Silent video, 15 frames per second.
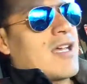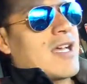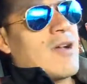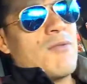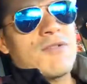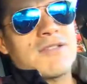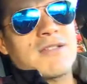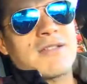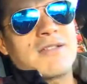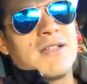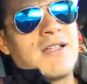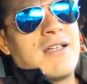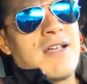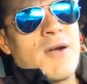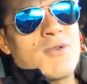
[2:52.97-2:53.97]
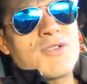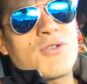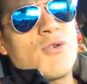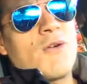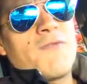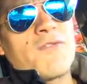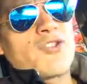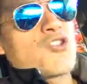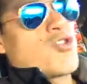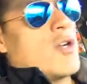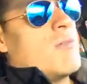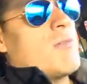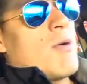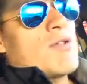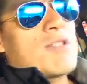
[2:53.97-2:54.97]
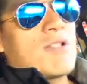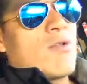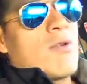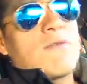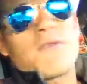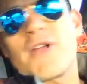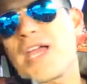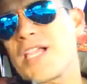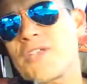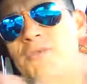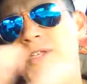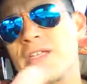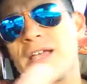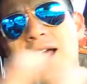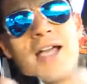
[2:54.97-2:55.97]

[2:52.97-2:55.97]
like I wasn't, I wasn't going for Trump. I wasn't going for Hillary.